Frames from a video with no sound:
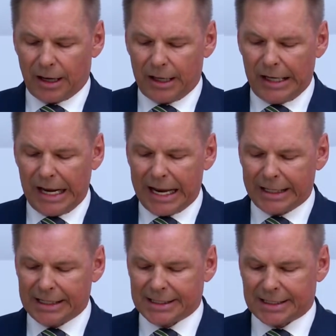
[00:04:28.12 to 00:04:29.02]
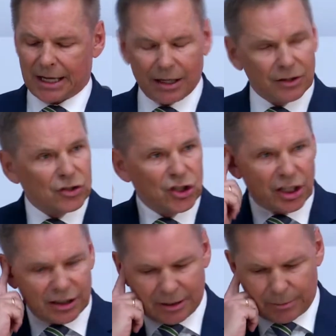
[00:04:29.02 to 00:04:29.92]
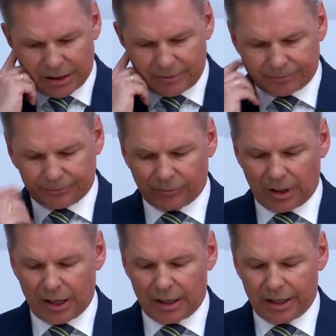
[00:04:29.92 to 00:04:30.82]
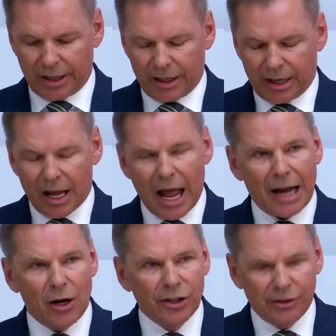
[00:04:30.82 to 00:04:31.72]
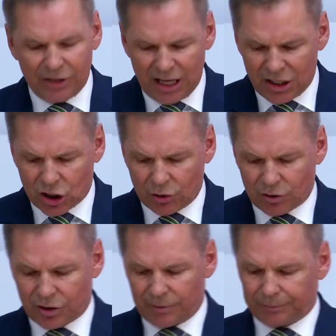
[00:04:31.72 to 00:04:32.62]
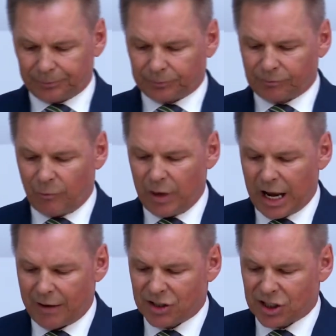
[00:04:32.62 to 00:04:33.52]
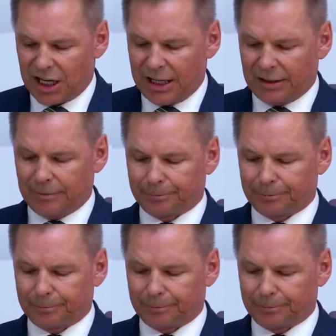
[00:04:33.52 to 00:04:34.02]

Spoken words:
Ladies and gentlemen, a lot of the issues we have seen